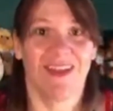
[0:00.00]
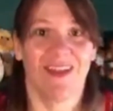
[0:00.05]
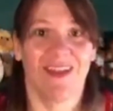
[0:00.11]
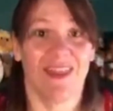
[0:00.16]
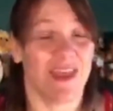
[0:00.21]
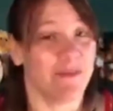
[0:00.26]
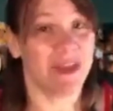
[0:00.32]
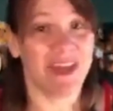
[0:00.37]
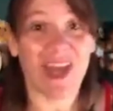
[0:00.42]

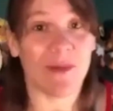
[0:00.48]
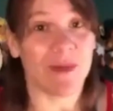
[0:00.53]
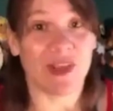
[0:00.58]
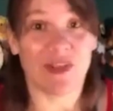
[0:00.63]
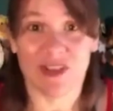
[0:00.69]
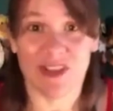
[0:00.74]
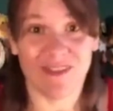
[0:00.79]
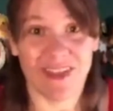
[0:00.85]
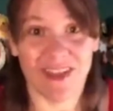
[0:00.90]
They may be
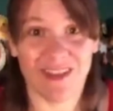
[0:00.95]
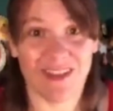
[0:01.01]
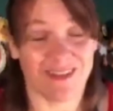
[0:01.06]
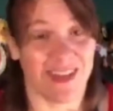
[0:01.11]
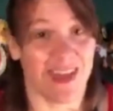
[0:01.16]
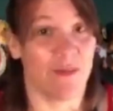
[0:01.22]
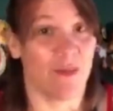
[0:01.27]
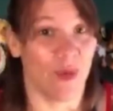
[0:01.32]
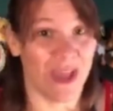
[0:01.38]
grieving the
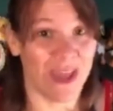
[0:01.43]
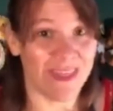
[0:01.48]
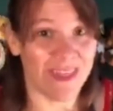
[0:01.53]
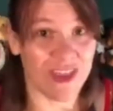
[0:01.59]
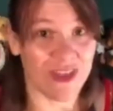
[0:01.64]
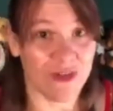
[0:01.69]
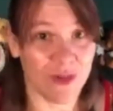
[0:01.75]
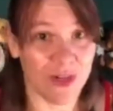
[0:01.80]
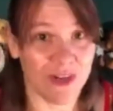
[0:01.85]
same way that
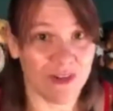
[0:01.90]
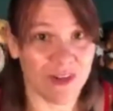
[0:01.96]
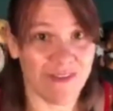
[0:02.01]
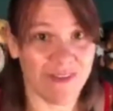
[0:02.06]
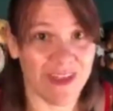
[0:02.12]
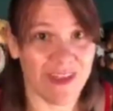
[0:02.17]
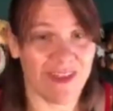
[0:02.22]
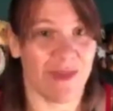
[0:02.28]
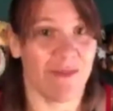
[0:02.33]
you are
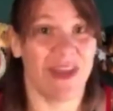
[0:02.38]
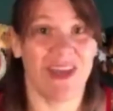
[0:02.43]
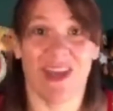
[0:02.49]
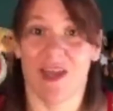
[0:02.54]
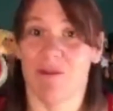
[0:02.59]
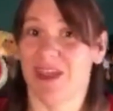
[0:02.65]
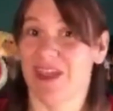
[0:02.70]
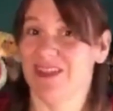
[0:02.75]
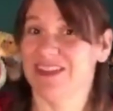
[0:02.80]
grieving. They may
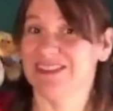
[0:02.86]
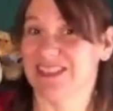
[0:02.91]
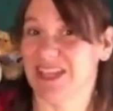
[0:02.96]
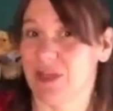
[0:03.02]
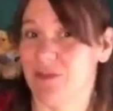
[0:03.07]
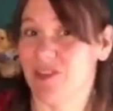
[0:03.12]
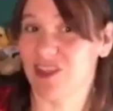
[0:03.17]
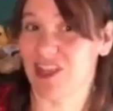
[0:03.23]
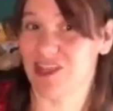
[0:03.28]
not be in the
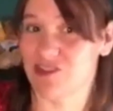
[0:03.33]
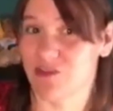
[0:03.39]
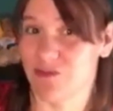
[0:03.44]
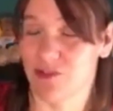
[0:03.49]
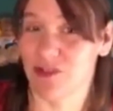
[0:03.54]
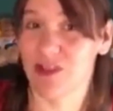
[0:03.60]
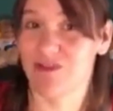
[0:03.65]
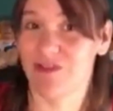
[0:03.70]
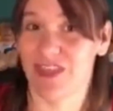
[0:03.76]
same stage of
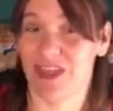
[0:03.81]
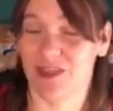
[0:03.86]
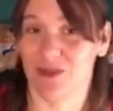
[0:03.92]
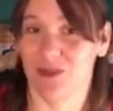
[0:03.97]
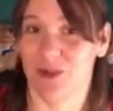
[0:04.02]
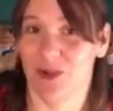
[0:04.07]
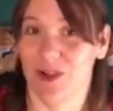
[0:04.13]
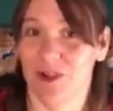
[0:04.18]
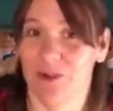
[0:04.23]
grief that
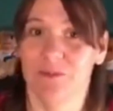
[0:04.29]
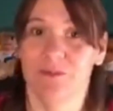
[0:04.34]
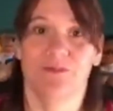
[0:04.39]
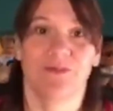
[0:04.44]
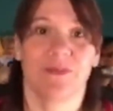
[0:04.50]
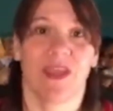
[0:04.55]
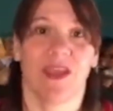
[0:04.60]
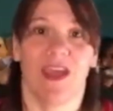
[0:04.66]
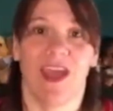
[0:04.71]
you are.
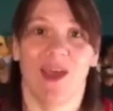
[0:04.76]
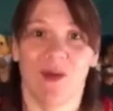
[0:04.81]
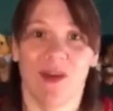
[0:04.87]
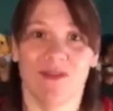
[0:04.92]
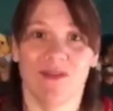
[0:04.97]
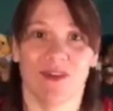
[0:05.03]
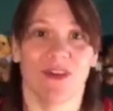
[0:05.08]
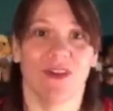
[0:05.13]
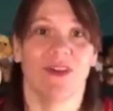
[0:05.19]

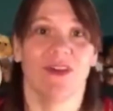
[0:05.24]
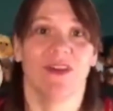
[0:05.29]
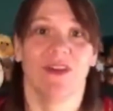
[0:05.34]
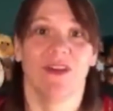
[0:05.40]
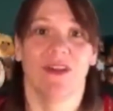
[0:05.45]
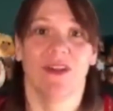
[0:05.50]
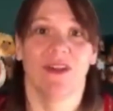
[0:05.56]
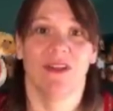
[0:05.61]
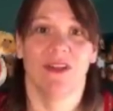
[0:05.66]
However,
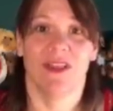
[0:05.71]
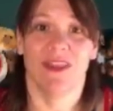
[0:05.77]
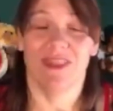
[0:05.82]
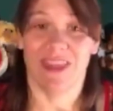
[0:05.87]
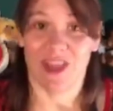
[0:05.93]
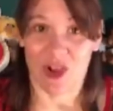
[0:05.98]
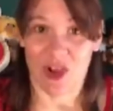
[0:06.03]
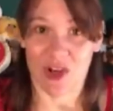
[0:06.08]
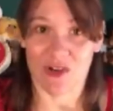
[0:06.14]

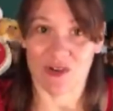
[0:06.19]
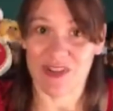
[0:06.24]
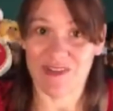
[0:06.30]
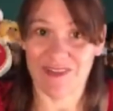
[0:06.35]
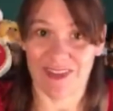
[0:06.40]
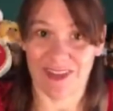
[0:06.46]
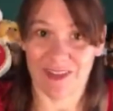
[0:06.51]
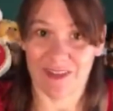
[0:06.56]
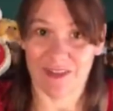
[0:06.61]
they are
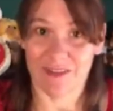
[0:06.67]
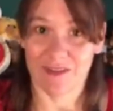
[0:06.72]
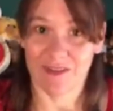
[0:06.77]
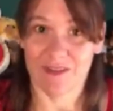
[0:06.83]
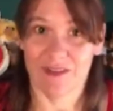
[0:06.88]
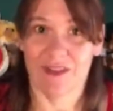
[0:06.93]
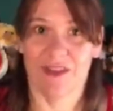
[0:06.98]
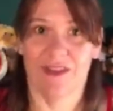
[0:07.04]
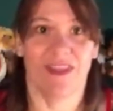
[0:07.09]
grieving.
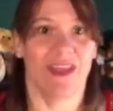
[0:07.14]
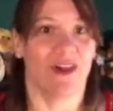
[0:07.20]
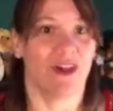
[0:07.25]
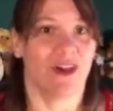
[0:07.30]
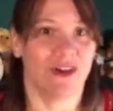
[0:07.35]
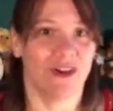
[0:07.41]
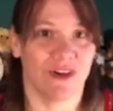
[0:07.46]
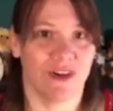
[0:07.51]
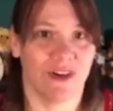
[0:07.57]
They are
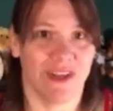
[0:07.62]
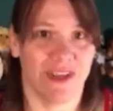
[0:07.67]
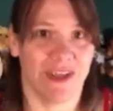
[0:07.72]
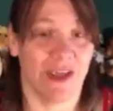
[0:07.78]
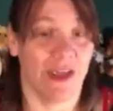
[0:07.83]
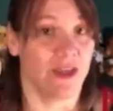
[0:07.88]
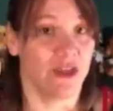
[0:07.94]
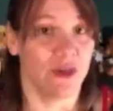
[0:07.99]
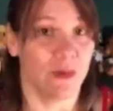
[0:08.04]
hurting.
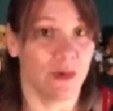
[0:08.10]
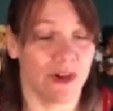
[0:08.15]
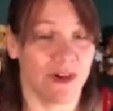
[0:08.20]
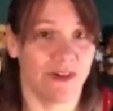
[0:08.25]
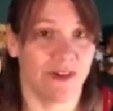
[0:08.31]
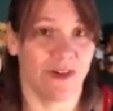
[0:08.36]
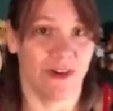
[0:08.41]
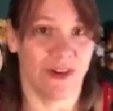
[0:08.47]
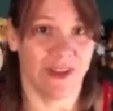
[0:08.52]
You are
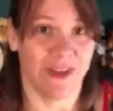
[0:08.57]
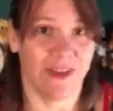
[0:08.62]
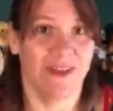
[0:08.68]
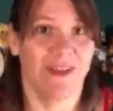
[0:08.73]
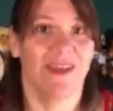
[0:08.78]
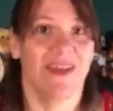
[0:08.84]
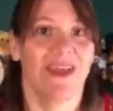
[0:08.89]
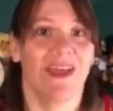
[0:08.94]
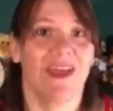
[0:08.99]
hurting.
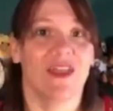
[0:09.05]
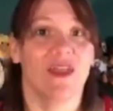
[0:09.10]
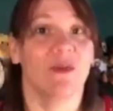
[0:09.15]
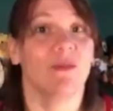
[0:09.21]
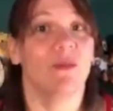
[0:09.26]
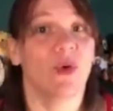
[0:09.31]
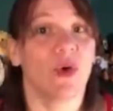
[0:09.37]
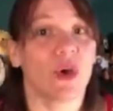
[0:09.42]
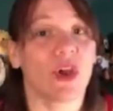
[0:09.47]
The
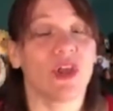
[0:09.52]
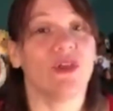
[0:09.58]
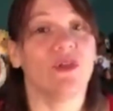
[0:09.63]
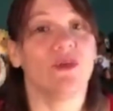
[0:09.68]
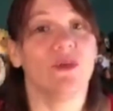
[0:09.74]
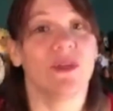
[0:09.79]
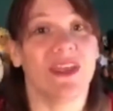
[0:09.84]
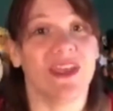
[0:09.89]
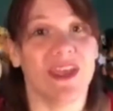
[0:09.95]
more
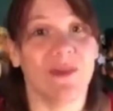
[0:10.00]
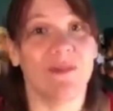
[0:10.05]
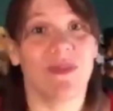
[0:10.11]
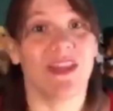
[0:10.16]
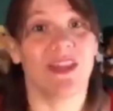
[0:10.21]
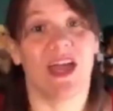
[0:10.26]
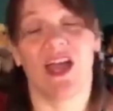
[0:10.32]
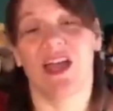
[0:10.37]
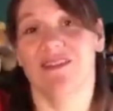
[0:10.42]
you keep the
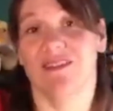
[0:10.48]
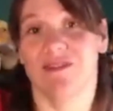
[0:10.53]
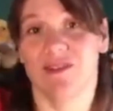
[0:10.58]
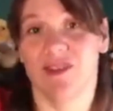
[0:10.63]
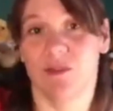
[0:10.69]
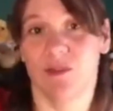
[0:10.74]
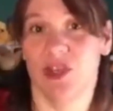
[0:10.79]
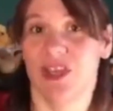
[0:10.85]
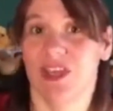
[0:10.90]
lines of
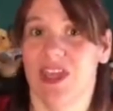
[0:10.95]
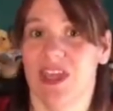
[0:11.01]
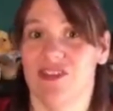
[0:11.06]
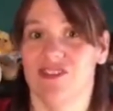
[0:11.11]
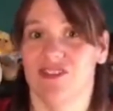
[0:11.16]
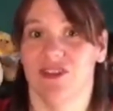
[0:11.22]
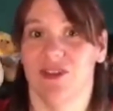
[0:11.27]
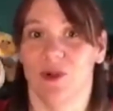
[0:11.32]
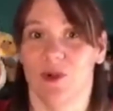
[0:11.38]

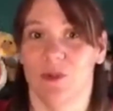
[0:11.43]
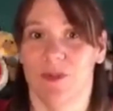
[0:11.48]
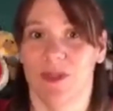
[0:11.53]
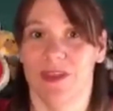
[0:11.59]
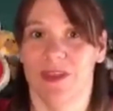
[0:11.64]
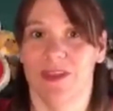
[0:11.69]
communication open,